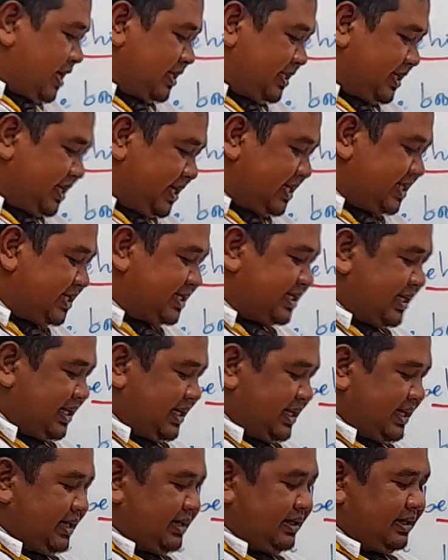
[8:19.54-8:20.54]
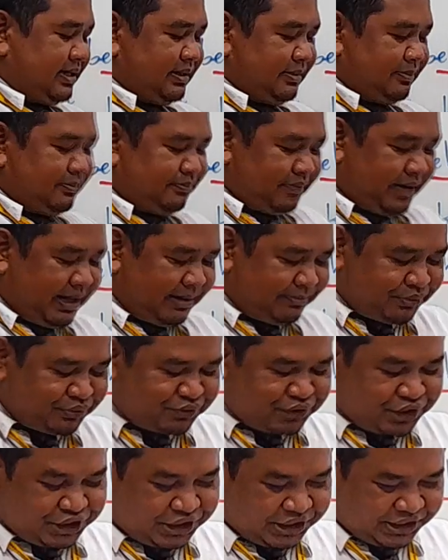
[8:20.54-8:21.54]
this
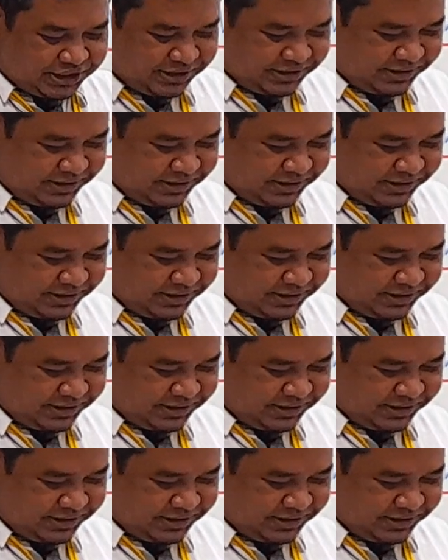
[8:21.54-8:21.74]
preposition.